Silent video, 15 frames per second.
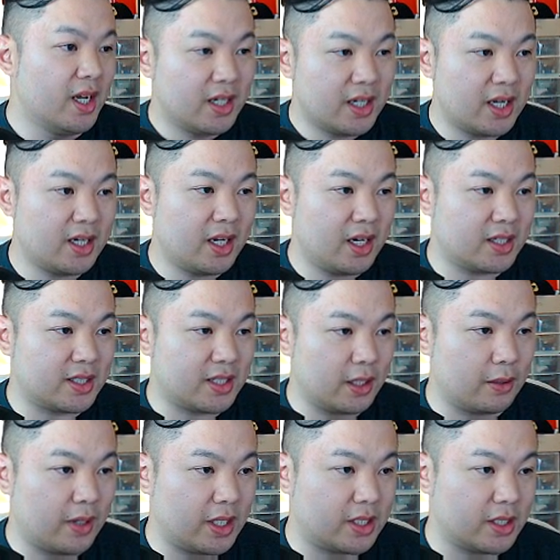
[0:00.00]
99
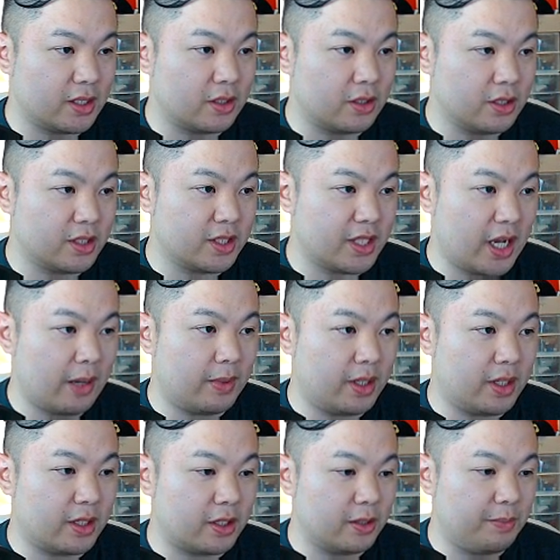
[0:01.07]
acceleration, good
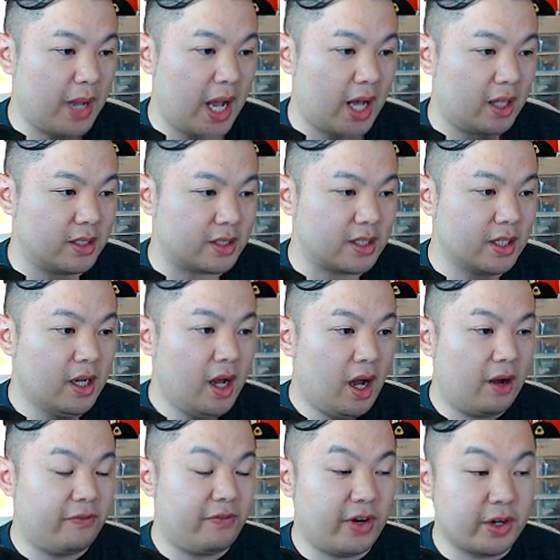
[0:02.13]
stamina, good balance,
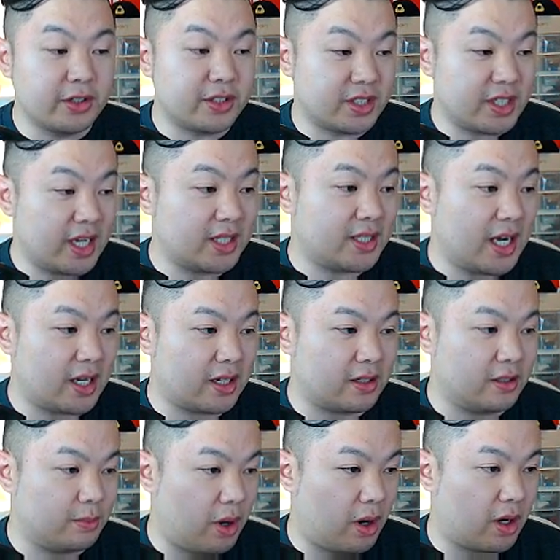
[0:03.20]
very good stand
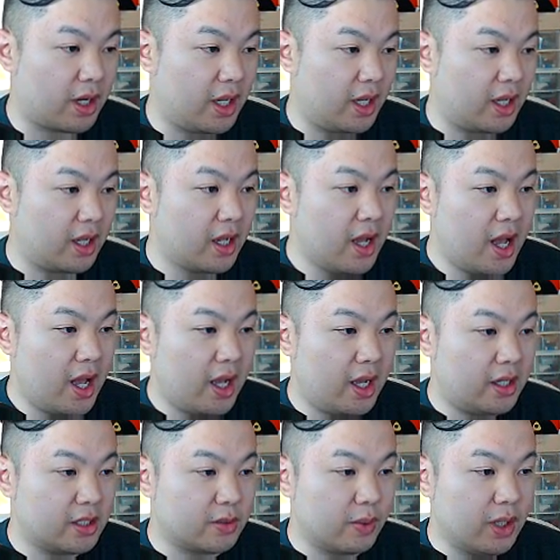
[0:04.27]
tackle, marking,
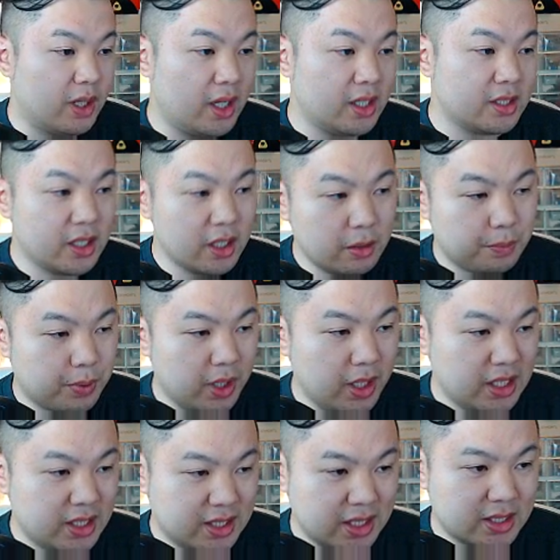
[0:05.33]
and as well as, you know,
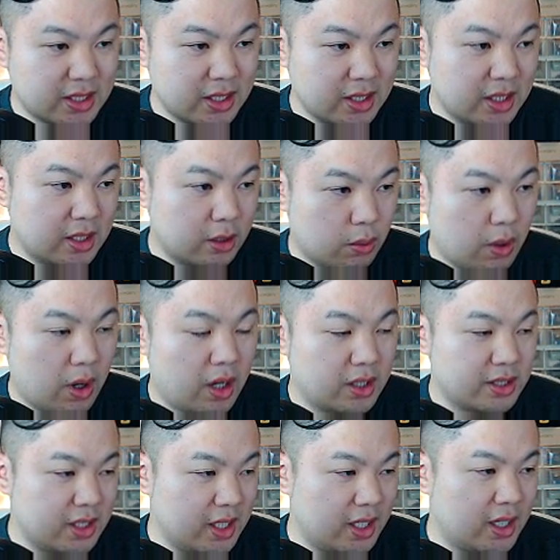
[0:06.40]
pretty decent in
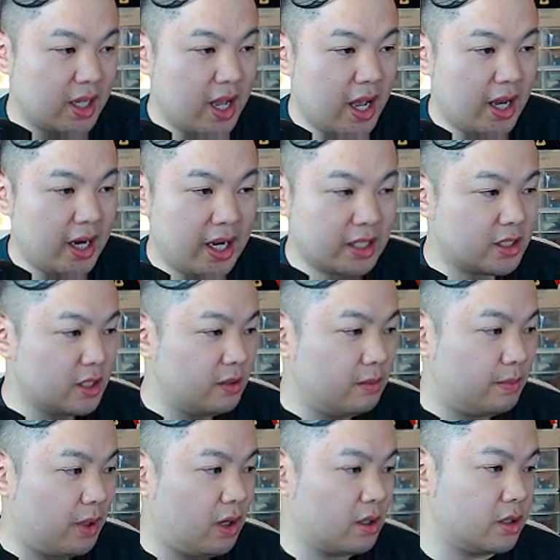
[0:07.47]
crossing and
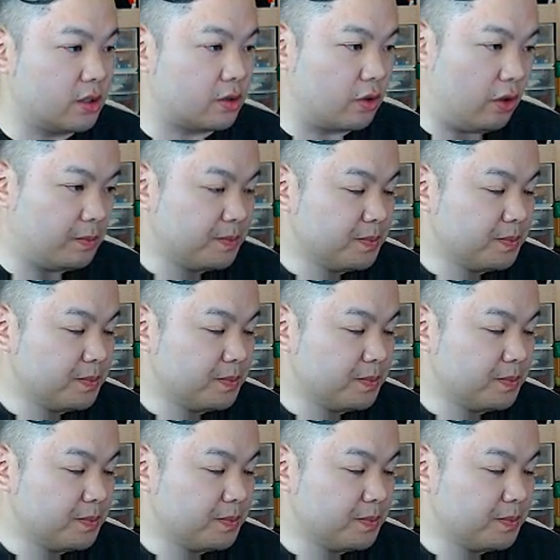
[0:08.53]
excellent ball control.